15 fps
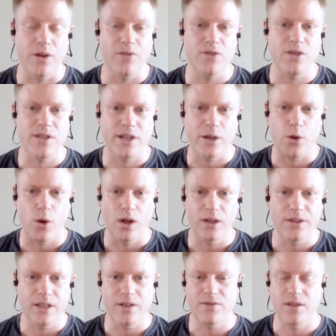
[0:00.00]
obviously the
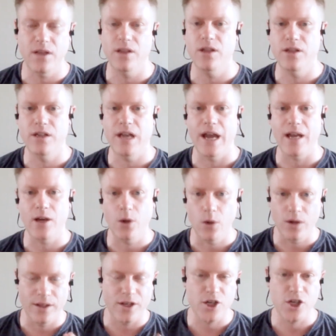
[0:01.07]
quality of the
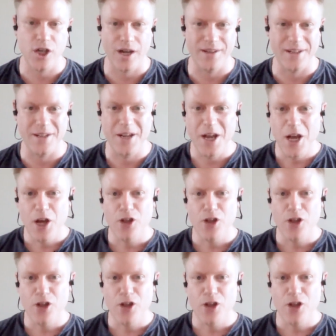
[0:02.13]
angle and the shot, and